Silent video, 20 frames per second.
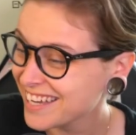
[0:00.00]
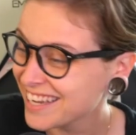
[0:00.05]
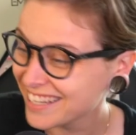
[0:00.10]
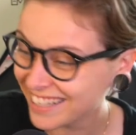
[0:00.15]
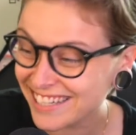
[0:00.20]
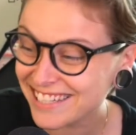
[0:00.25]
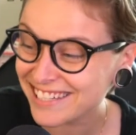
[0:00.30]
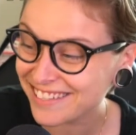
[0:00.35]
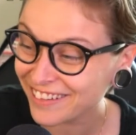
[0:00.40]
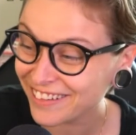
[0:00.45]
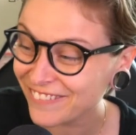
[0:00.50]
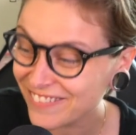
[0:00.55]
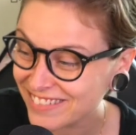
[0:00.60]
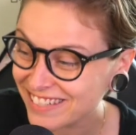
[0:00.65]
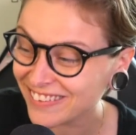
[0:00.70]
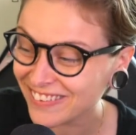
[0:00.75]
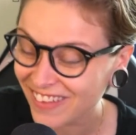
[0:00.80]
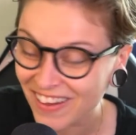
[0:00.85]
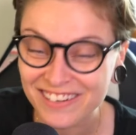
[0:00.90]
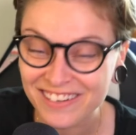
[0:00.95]
because there was
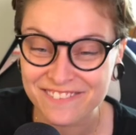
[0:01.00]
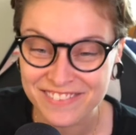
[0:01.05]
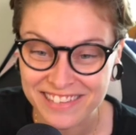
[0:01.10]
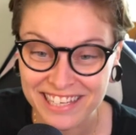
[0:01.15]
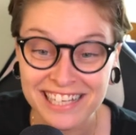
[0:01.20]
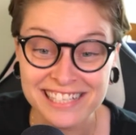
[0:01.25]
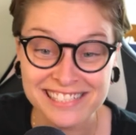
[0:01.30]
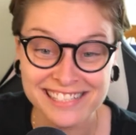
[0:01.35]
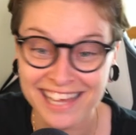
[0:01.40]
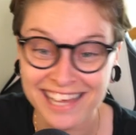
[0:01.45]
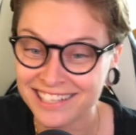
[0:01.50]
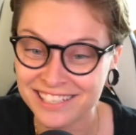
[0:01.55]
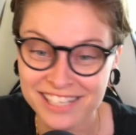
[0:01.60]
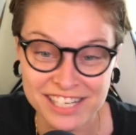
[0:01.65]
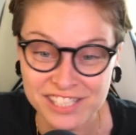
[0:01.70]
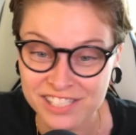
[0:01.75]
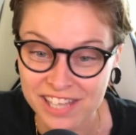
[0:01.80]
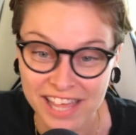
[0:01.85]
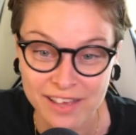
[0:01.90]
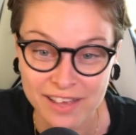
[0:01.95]
a lot of things that
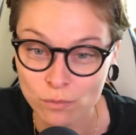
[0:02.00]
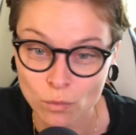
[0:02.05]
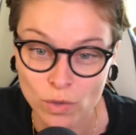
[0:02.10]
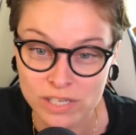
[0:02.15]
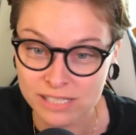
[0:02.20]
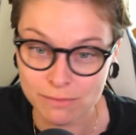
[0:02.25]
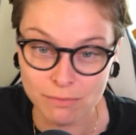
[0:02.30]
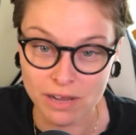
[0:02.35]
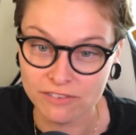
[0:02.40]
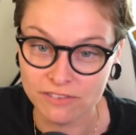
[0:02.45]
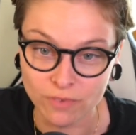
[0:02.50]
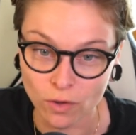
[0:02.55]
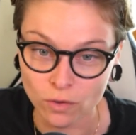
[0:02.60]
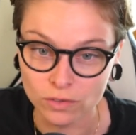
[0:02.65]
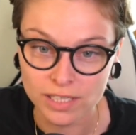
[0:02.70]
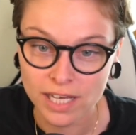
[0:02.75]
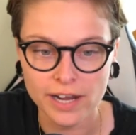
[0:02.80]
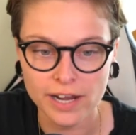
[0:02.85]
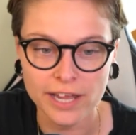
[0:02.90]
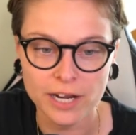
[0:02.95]
does that it wasn't my
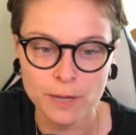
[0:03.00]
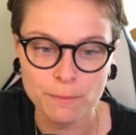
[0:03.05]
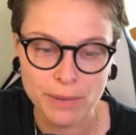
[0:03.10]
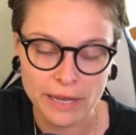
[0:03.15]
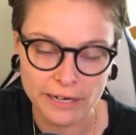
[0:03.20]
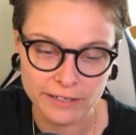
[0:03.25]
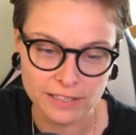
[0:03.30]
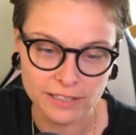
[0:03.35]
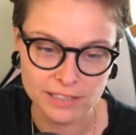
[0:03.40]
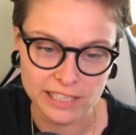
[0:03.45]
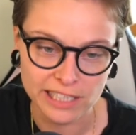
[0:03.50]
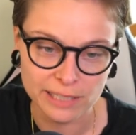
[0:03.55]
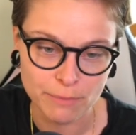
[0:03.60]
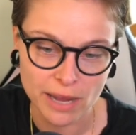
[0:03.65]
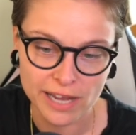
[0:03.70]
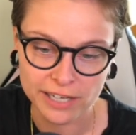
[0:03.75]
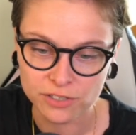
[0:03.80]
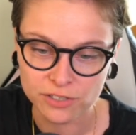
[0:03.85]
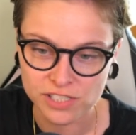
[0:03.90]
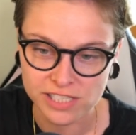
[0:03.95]
fault and apparently
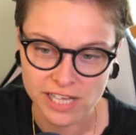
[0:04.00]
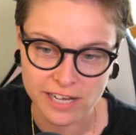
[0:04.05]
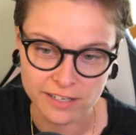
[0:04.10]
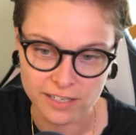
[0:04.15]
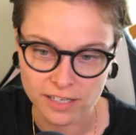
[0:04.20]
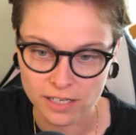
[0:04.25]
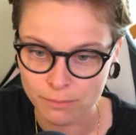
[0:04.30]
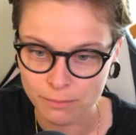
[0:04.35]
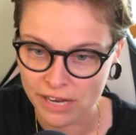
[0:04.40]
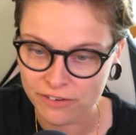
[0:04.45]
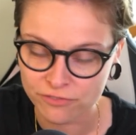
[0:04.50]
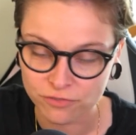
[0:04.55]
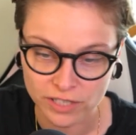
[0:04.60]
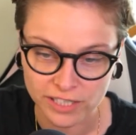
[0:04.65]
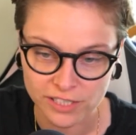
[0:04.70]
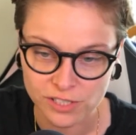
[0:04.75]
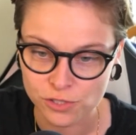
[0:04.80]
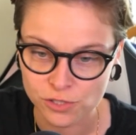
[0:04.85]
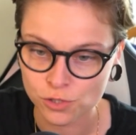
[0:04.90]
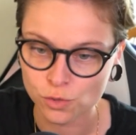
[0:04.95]
micro center my
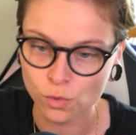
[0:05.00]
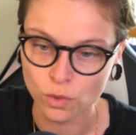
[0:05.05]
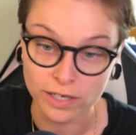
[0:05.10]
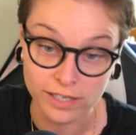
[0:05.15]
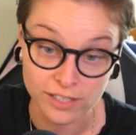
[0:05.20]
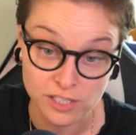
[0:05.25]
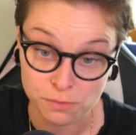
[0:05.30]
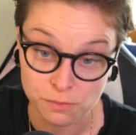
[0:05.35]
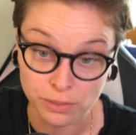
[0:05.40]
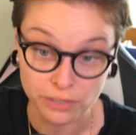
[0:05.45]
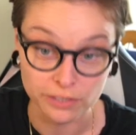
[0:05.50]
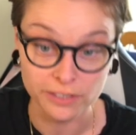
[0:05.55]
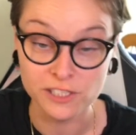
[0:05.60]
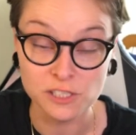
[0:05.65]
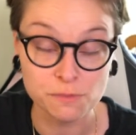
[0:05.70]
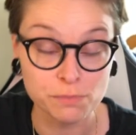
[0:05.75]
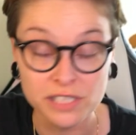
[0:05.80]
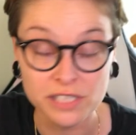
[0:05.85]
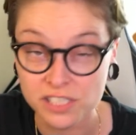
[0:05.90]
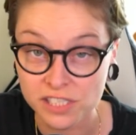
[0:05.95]
friends who are
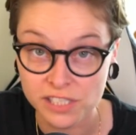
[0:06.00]
experienced pc